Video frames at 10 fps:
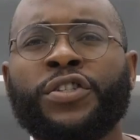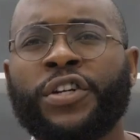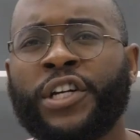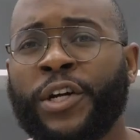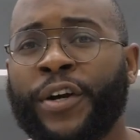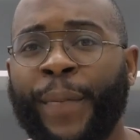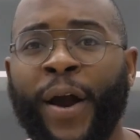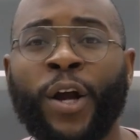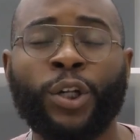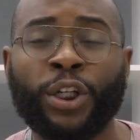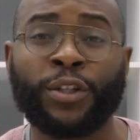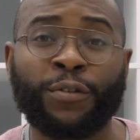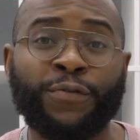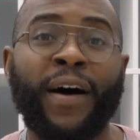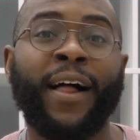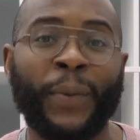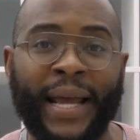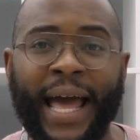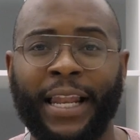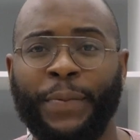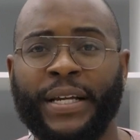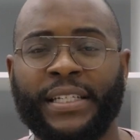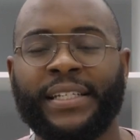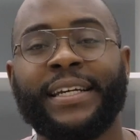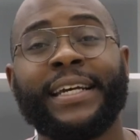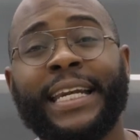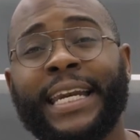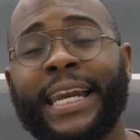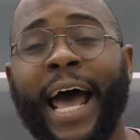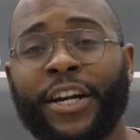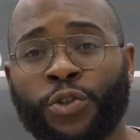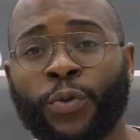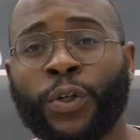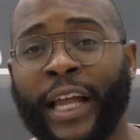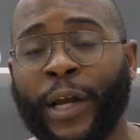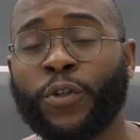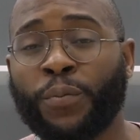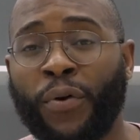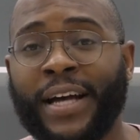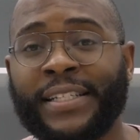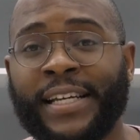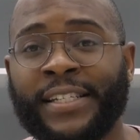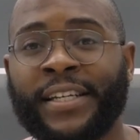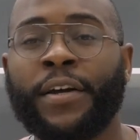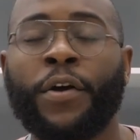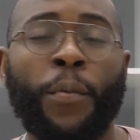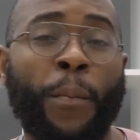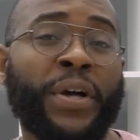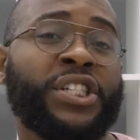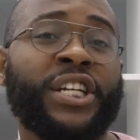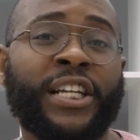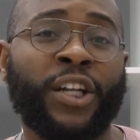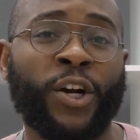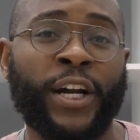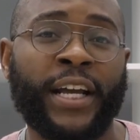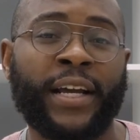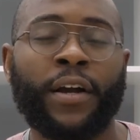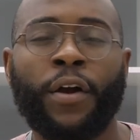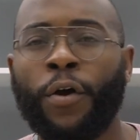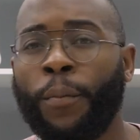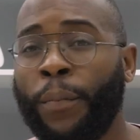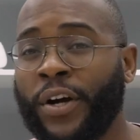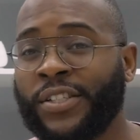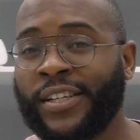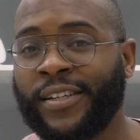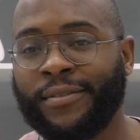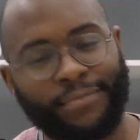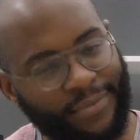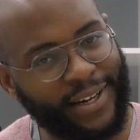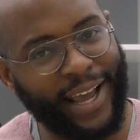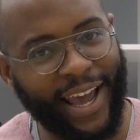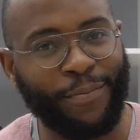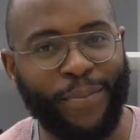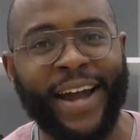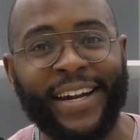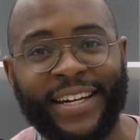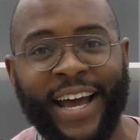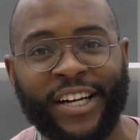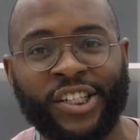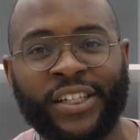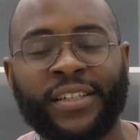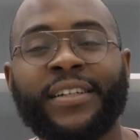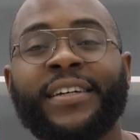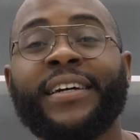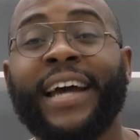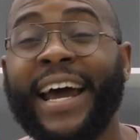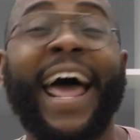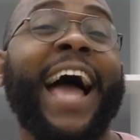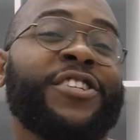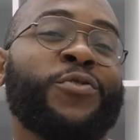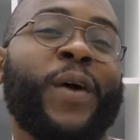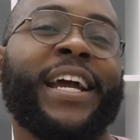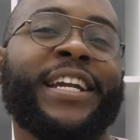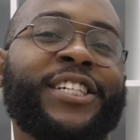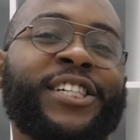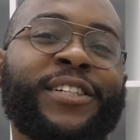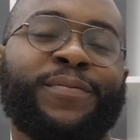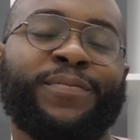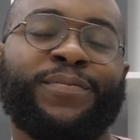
Security Baron looked at the following elements: natural language processing, machine learning, person and pet detection, and action recognition.